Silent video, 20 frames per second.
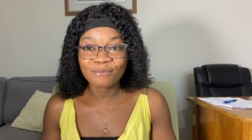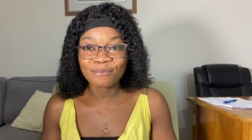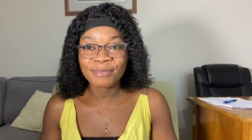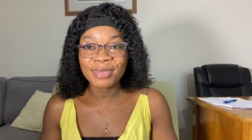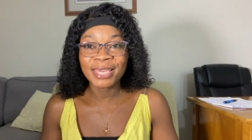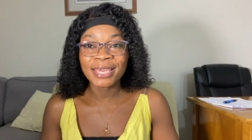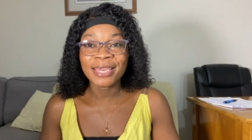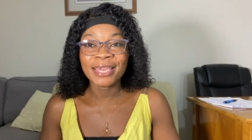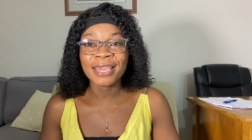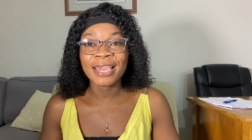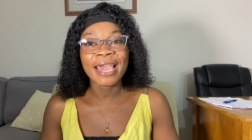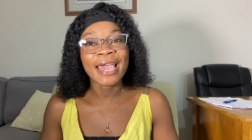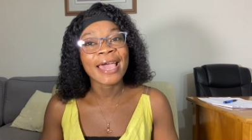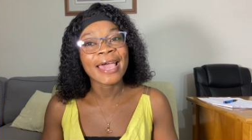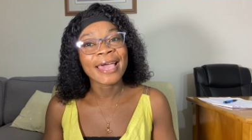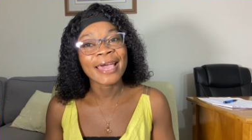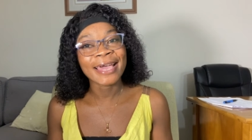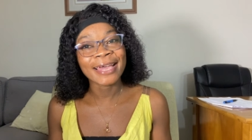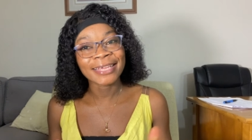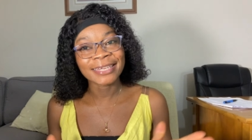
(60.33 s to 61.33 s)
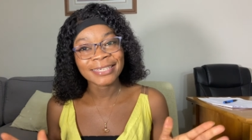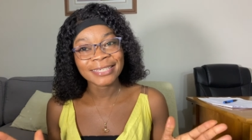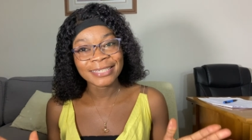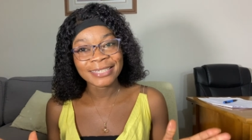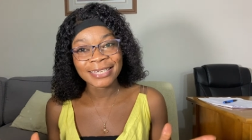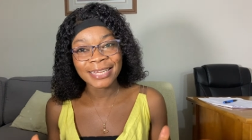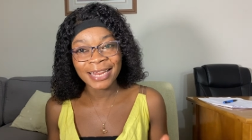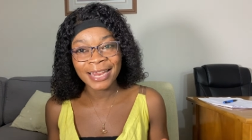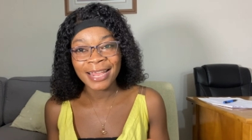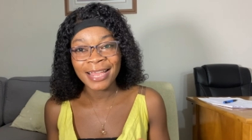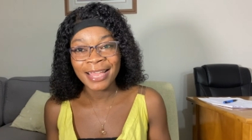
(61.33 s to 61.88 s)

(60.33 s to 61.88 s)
me and